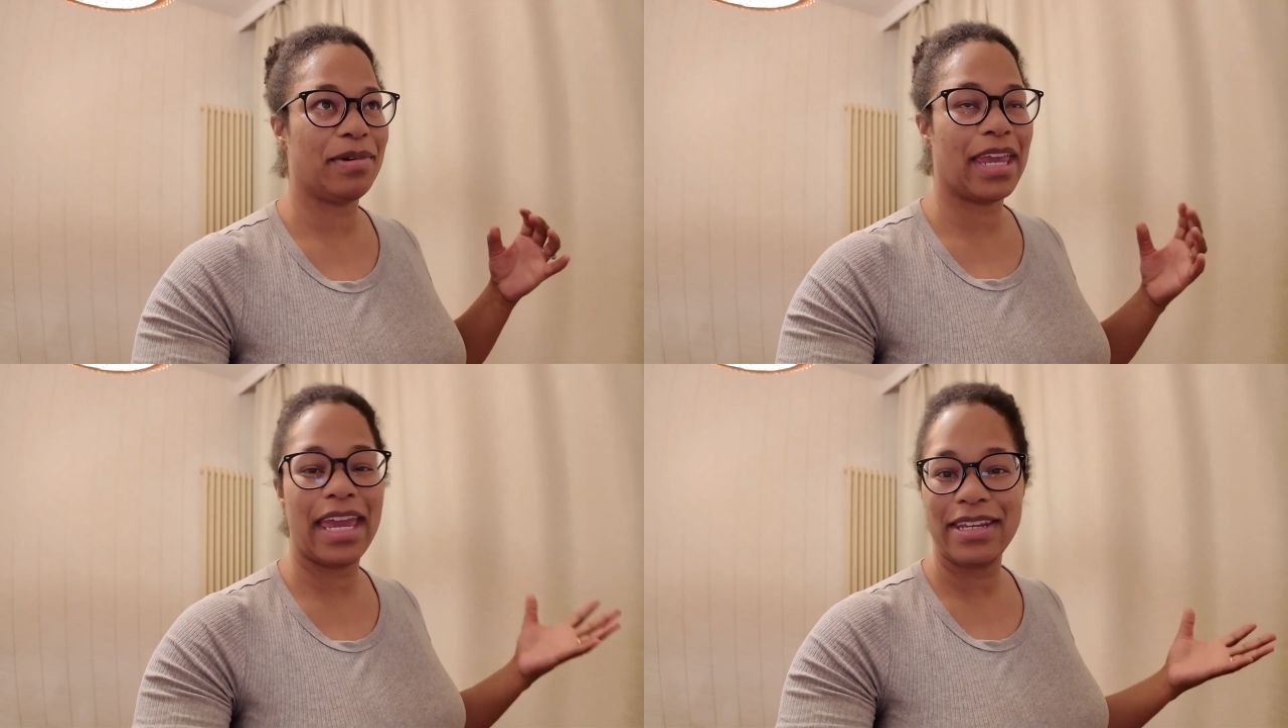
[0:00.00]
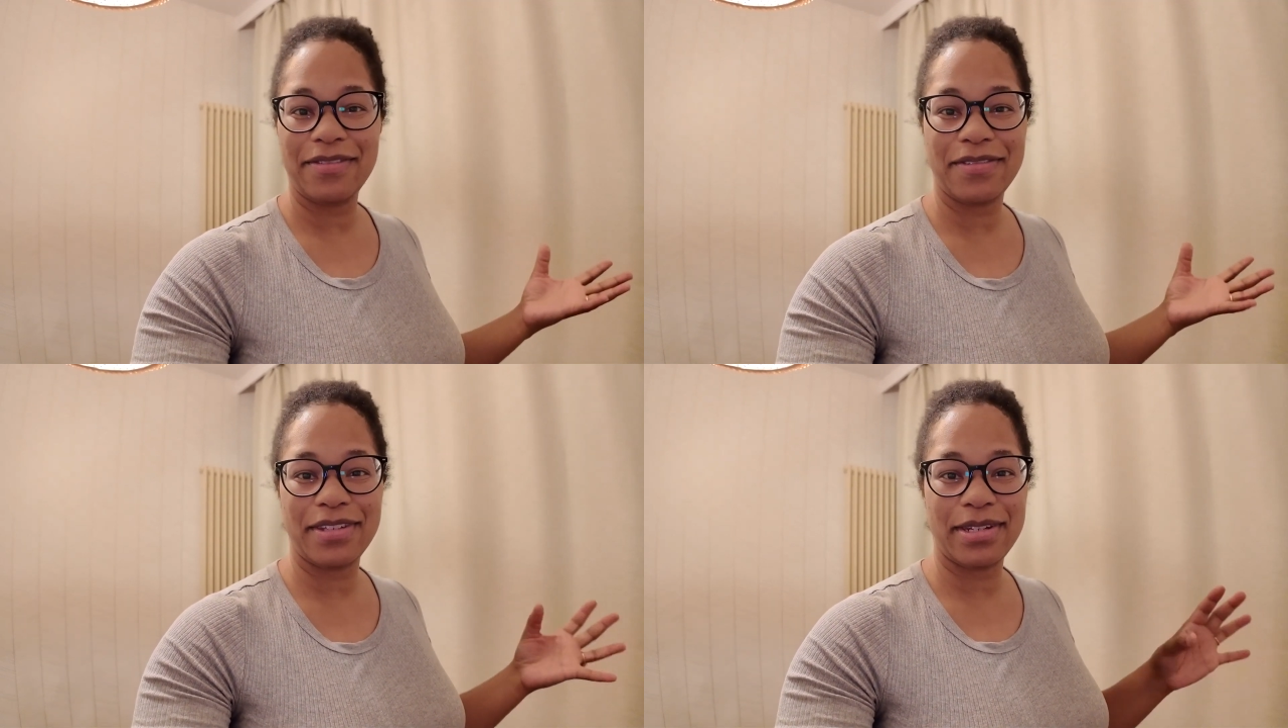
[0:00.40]
can
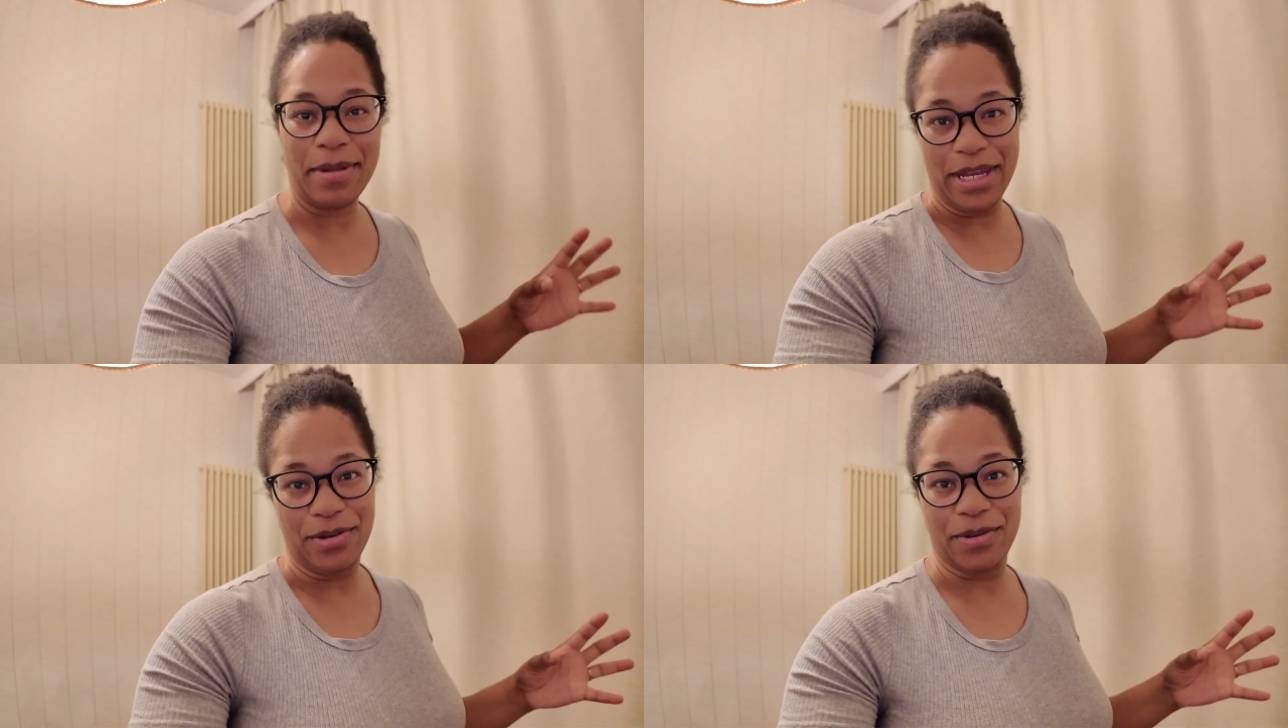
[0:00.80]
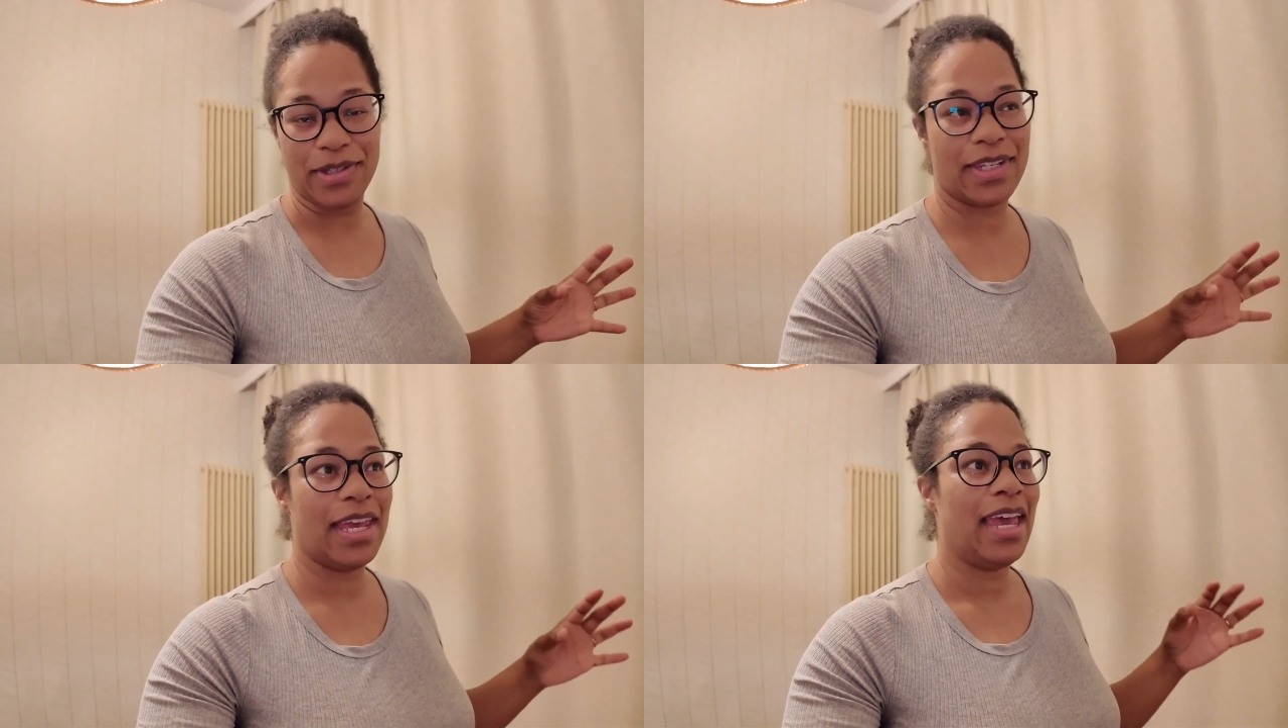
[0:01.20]
of
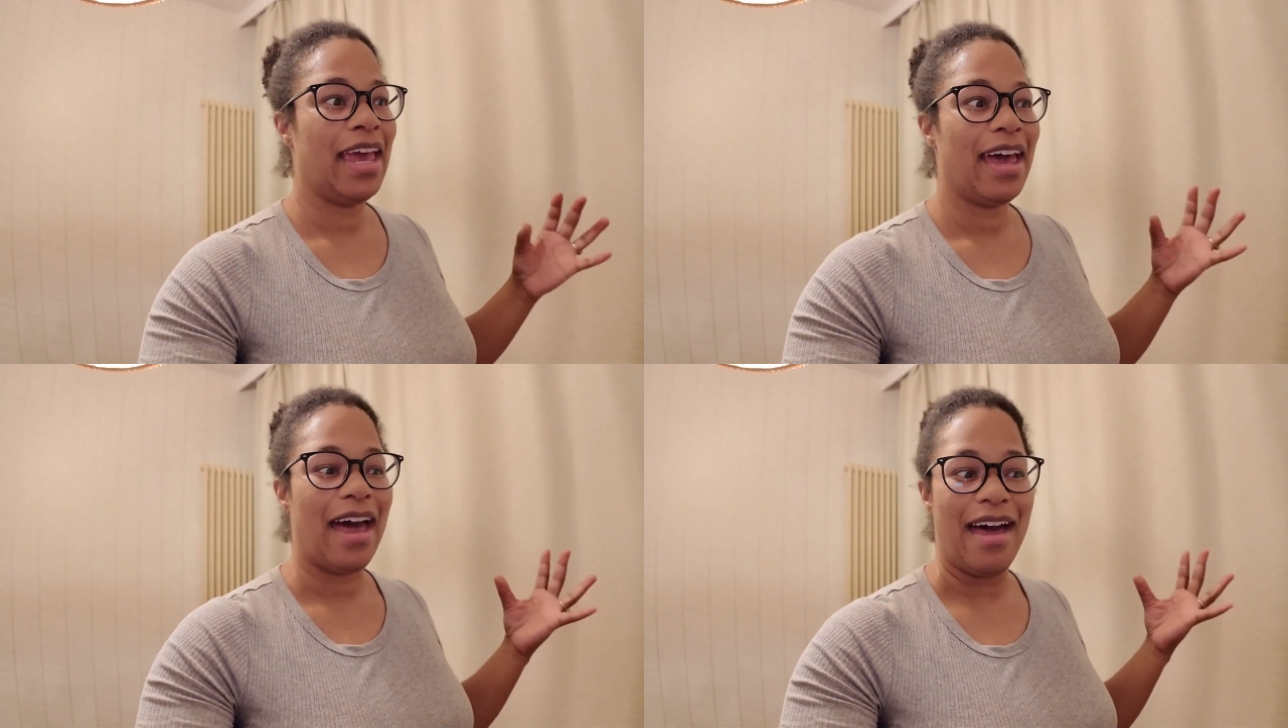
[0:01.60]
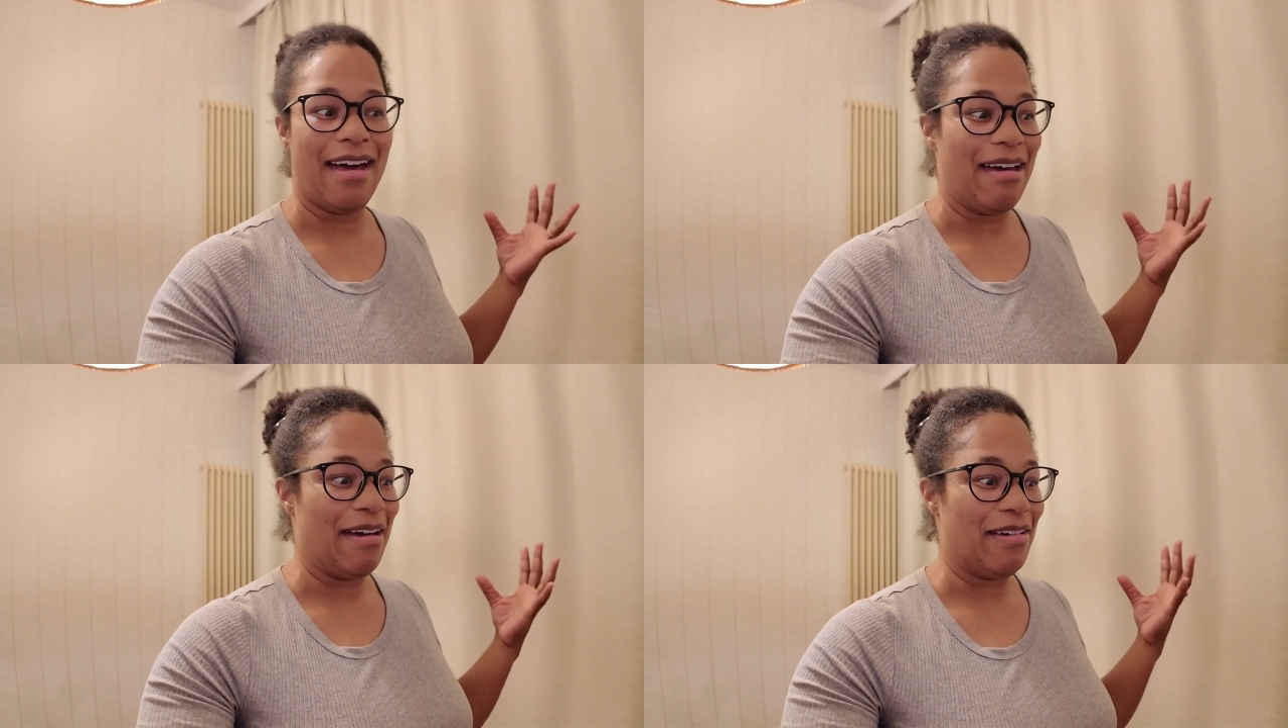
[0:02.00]
tomatoes,
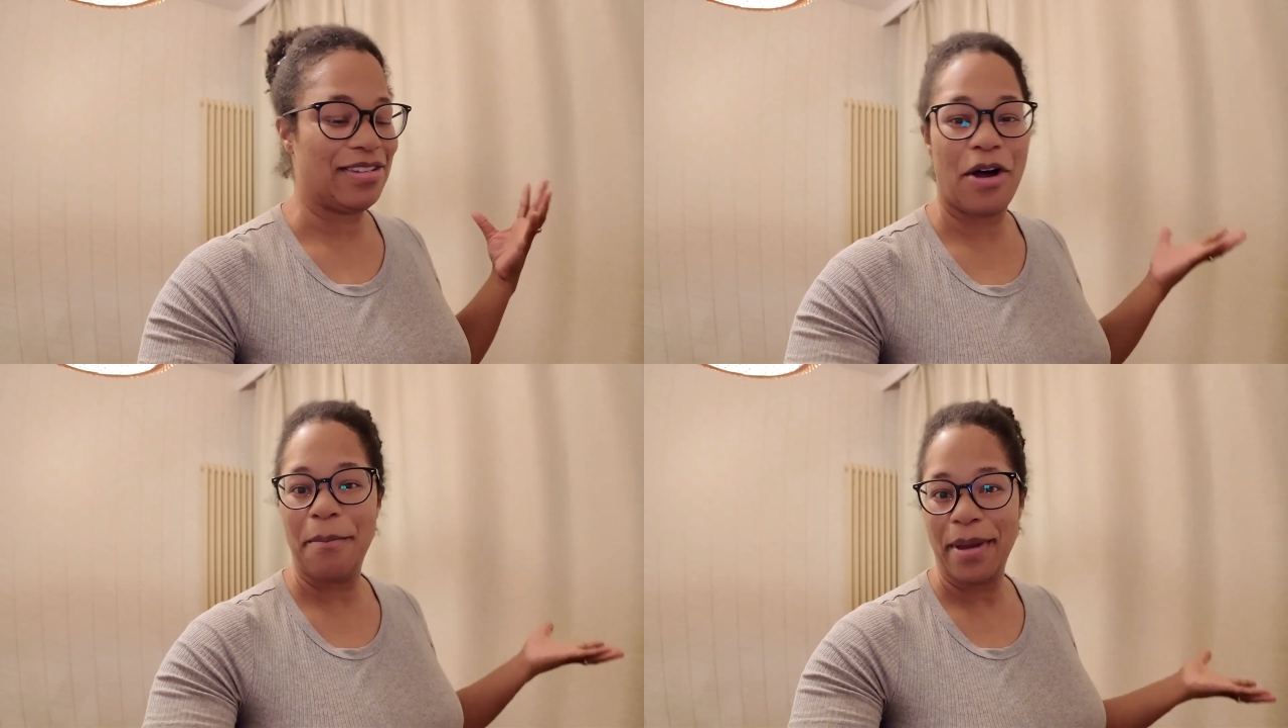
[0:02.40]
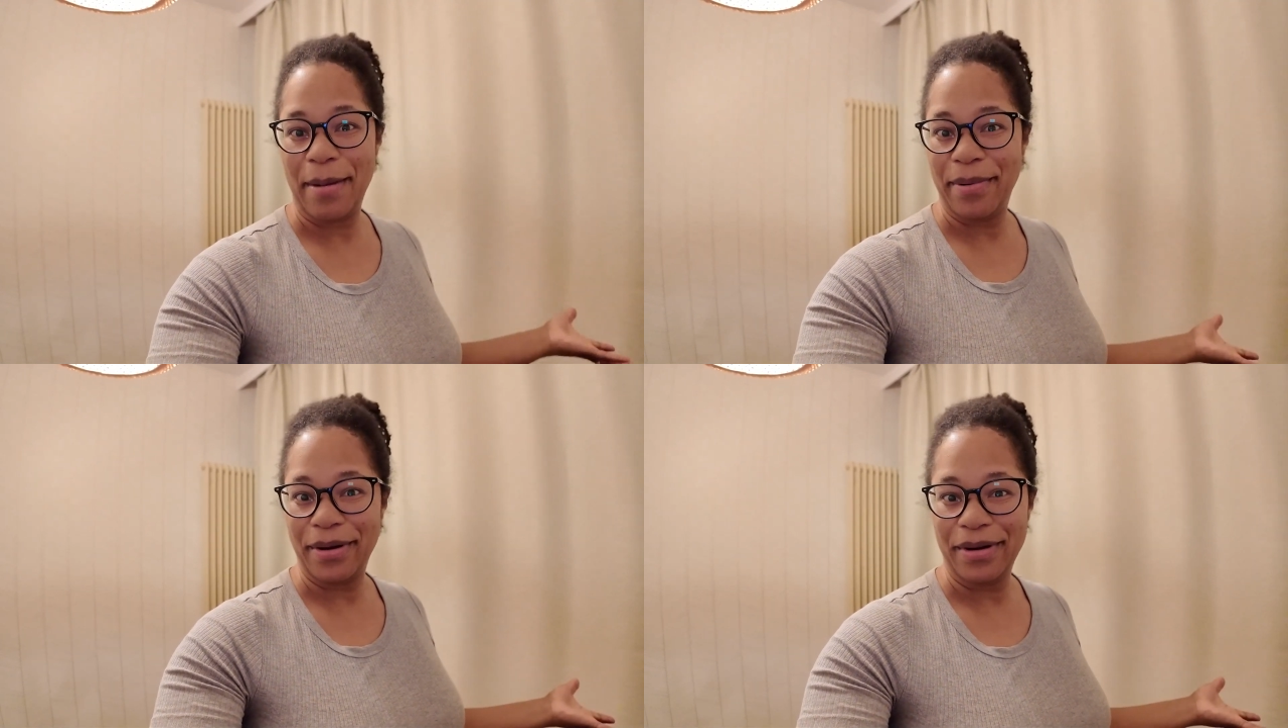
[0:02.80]
salt and
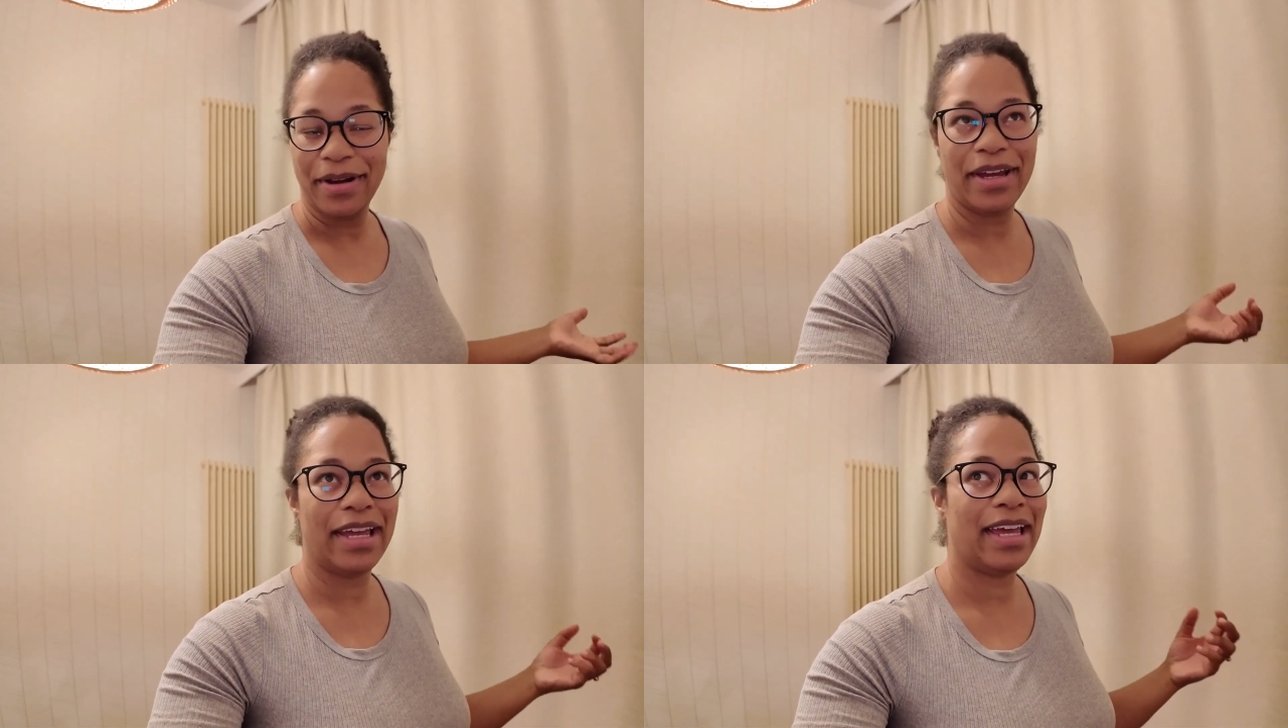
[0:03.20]
pepper.